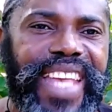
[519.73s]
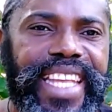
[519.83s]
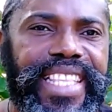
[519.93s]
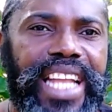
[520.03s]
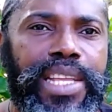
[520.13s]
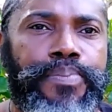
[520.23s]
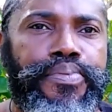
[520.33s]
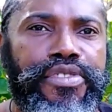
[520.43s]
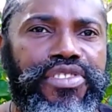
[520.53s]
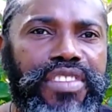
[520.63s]
10 that the
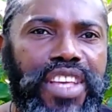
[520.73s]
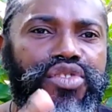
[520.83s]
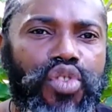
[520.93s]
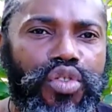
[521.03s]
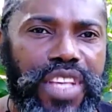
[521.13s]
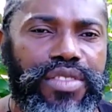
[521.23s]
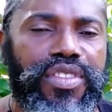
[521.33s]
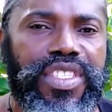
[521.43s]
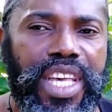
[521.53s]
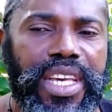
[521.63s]
preachers are using
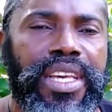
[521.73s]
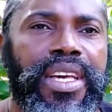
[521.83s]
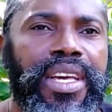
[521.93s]
to say